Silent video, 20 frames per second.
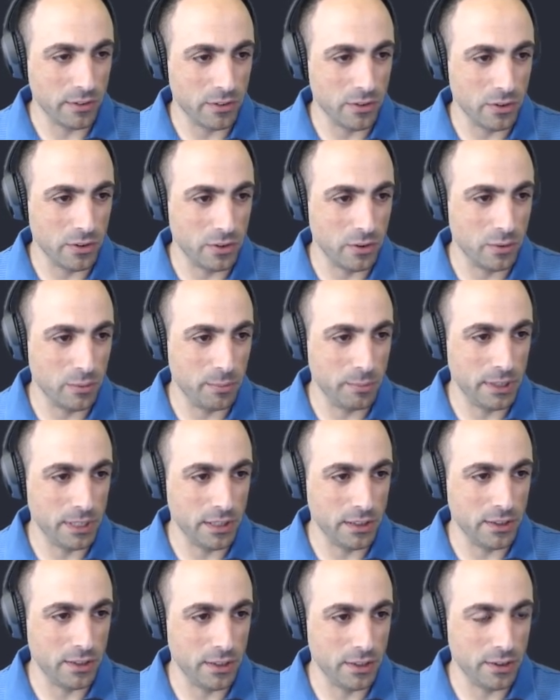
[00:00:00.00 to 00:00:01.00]
So
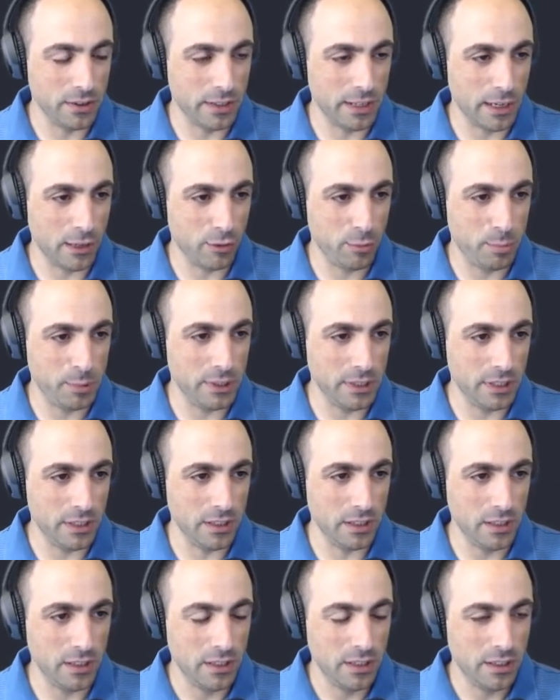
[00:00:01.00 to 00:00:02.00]
make dir
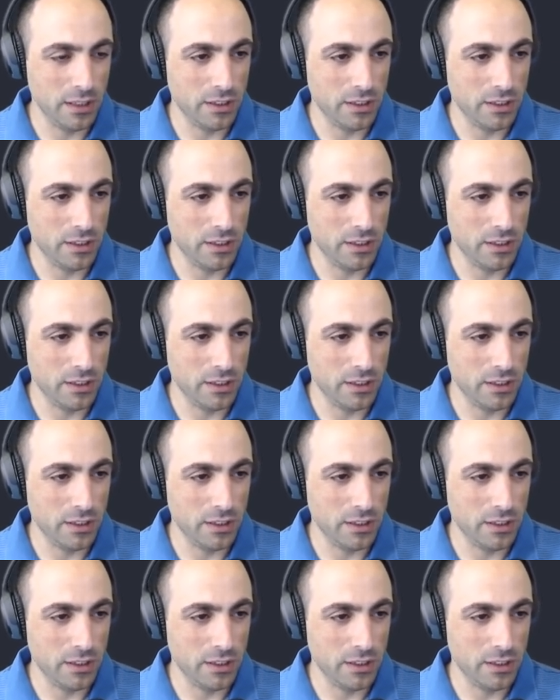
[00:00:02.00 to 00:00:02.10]
-p